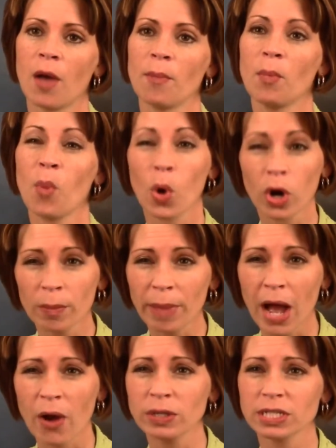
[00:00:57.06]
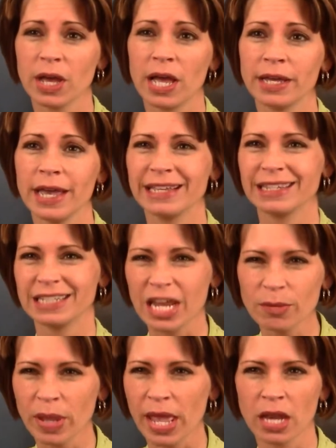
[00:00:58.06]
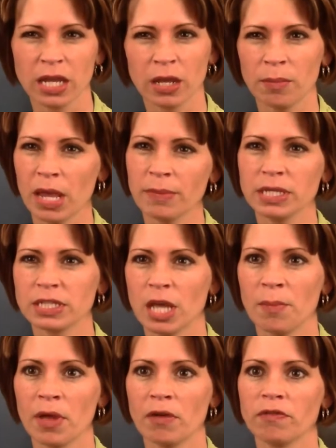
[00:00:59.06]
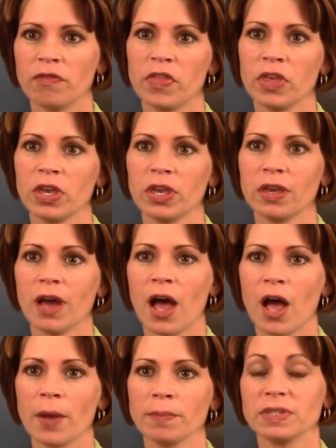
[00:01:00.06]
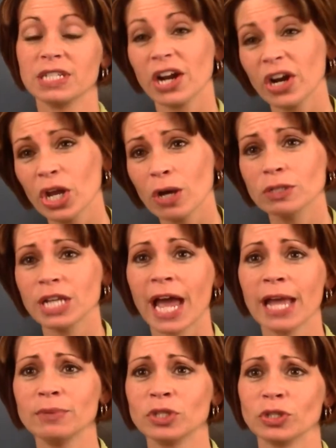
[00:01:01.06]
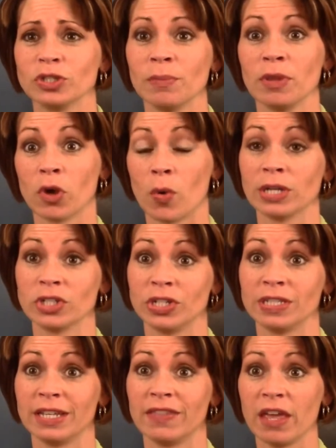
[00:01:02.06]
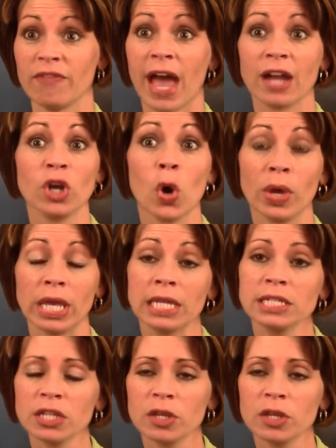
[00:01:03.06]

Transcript: more about estate planning and maybe some of the stereotypes or some of the questions that they've had going into the